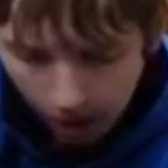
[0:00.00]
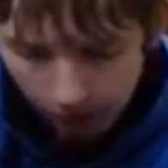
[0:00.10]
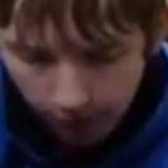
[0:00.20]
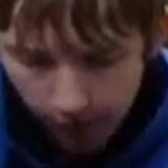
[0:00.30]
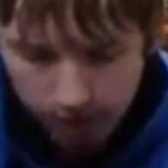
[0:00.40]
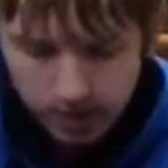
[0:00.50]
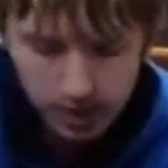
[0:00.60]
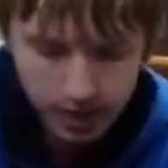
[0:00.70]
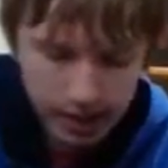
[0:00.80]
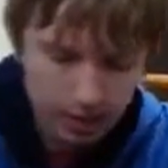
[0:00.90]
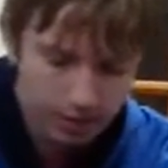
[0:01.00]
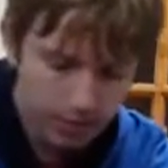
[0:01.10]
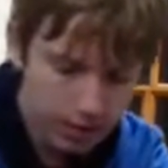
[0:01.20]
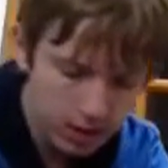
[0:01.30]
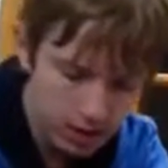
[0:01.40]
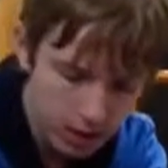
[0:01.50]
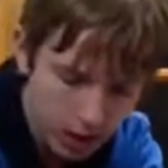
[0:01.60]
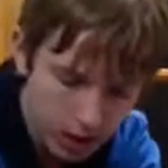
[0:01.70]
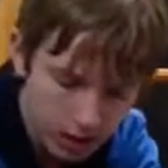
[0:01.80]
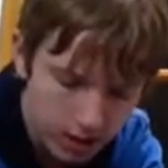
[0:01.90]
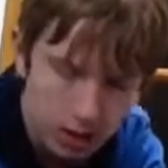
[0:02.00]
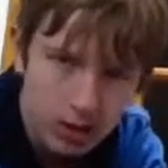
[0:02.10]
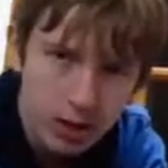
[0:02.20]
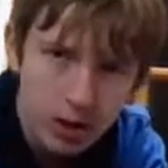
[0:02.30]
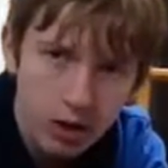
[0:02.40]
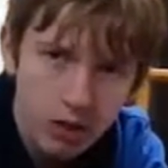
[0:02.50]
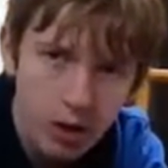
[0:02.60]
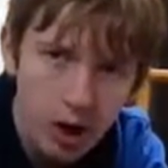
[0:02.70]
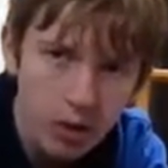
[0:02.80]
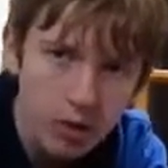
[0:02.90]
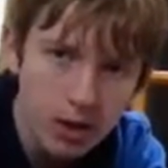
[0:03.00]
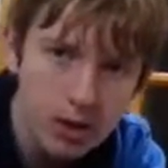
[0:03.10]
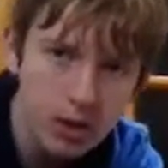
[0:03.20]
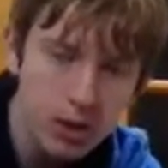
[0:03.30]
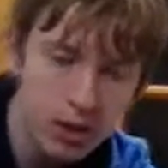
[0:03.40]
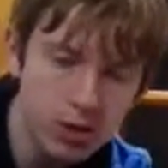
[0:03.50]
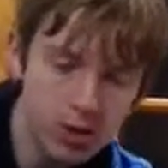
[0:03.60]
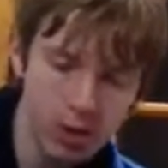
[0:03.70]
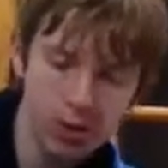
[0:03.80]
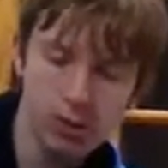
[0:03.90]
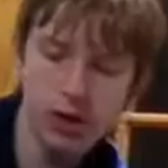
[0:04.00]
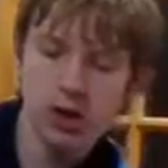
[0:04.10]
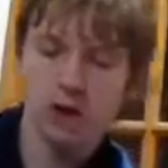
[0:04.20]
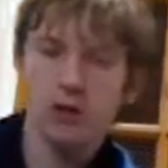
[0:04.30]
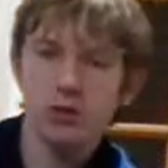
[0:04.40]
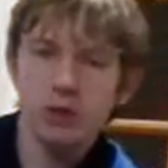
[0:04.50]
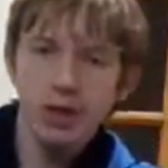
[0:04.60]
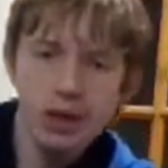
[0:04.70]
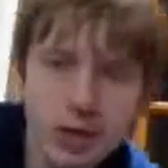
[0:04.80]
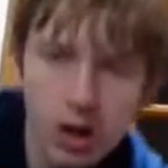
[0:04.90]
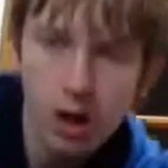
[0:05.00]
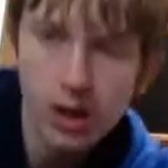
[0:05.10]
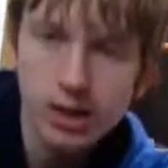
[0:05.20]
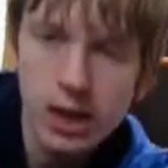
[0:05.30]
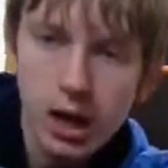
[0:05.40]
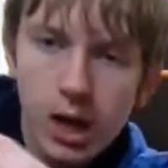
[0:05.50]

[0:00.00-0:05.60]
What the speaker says: Firstly, to start the story off, I will introduce you to these guys.